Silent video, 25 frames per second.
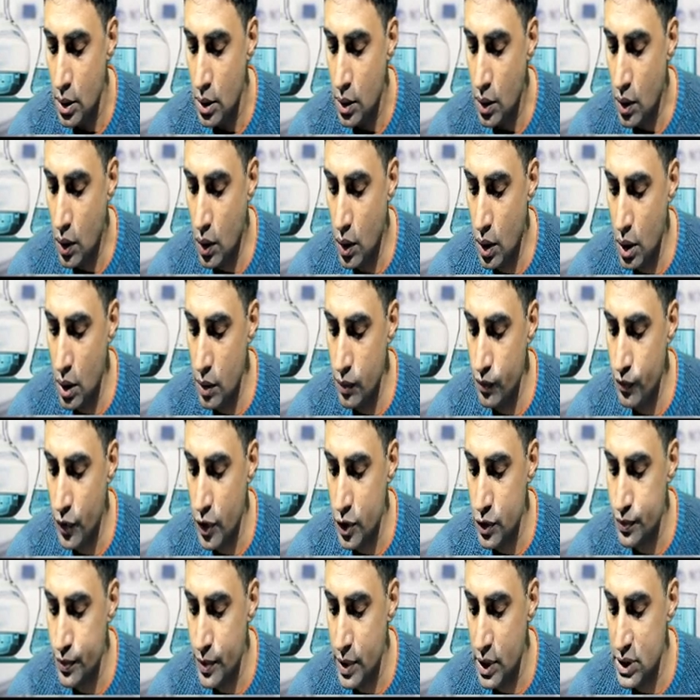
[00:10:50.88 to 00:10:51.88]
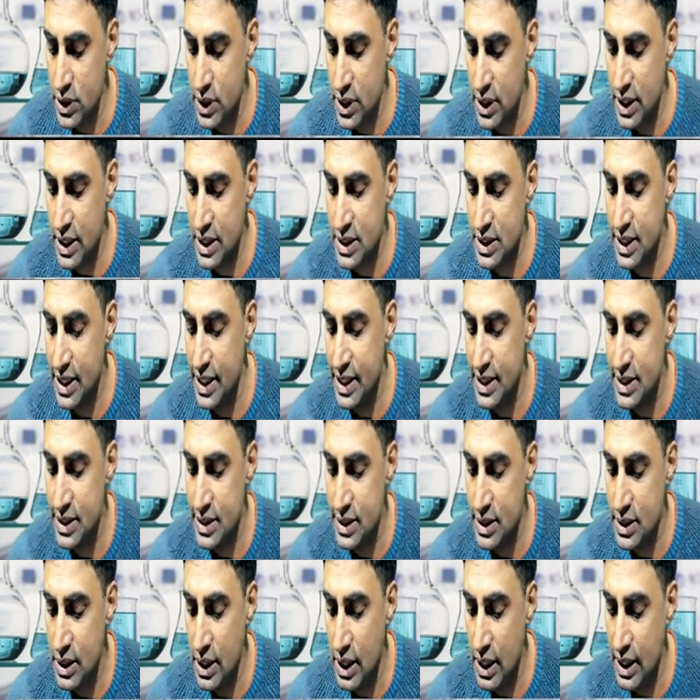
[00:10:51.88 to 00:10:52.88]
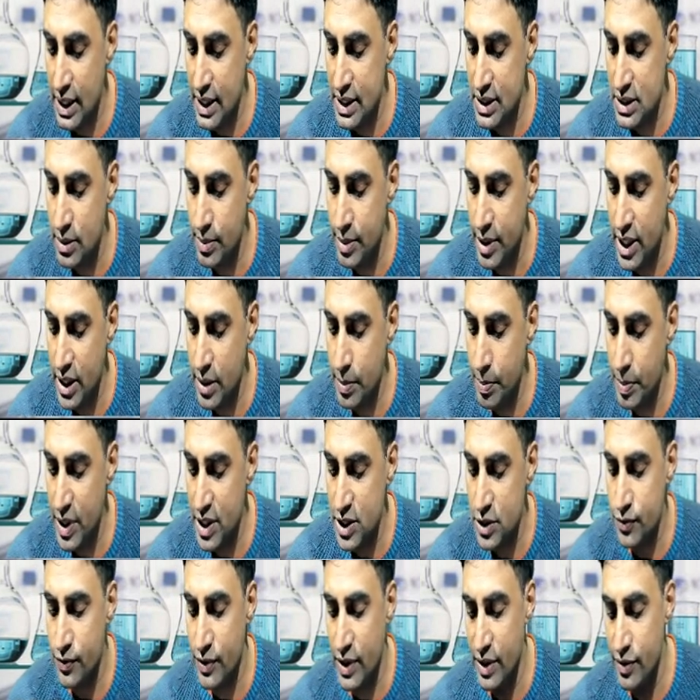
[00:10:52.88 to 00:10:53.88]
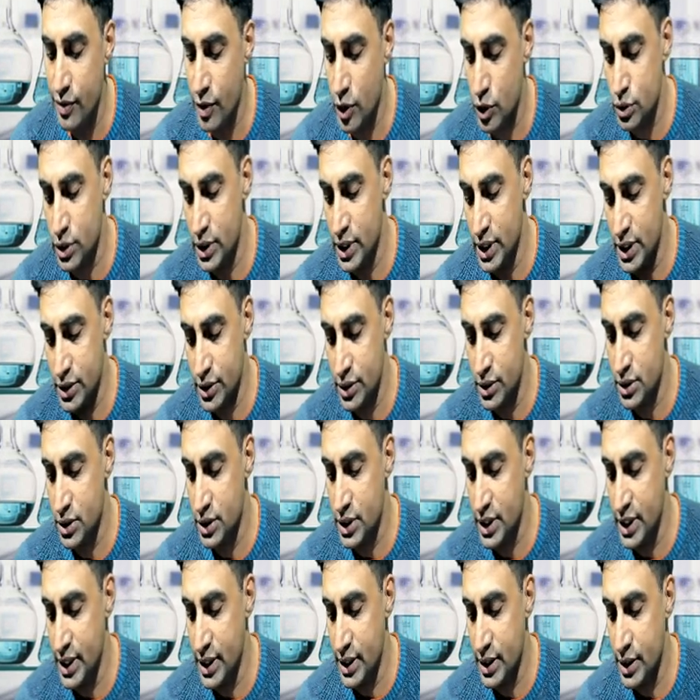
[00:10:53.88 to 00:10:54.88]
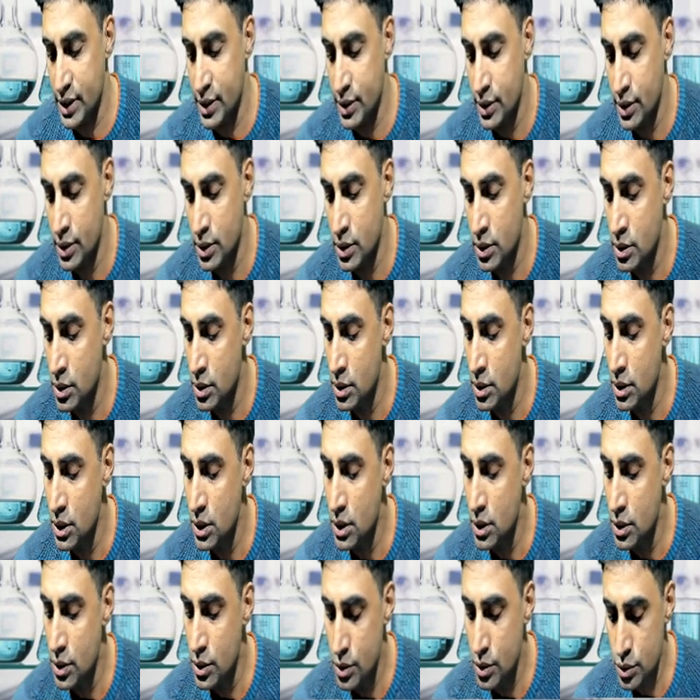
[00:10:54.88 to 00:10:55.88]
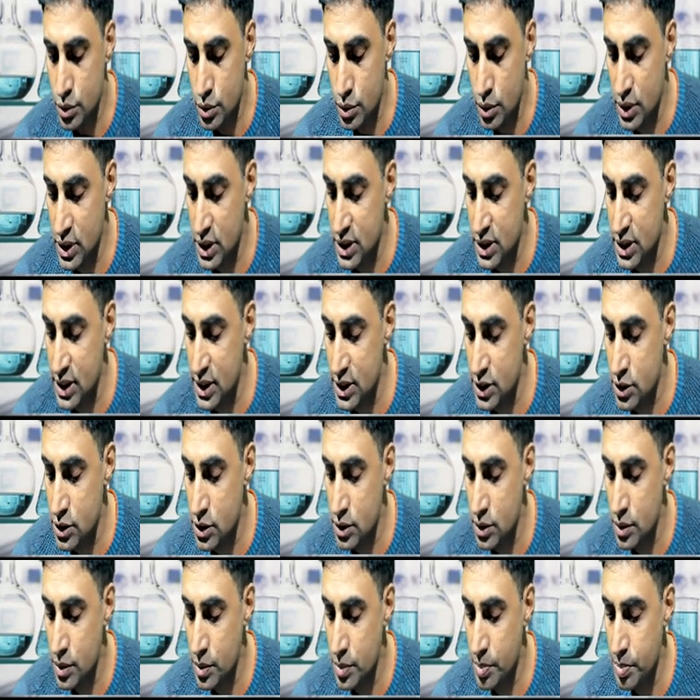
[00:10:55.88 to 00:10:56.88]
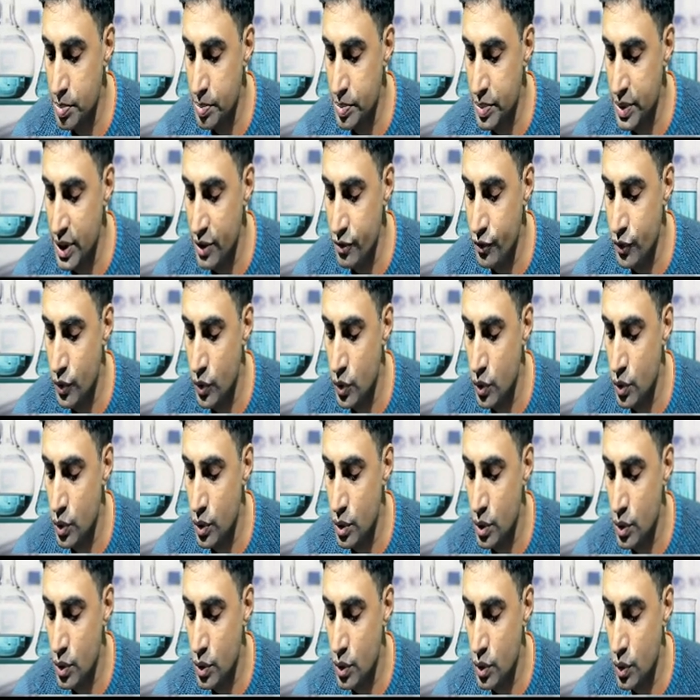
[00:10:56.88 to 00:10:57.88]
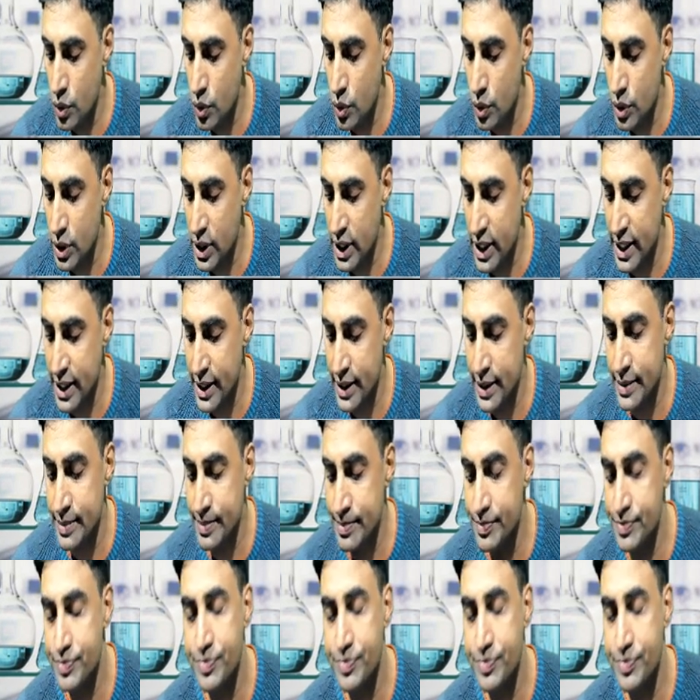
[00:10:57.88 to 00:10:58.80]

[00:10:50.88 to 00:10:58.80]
Or phosphorus in this case are exhibiting +5 oxidation state. So this is P4O10.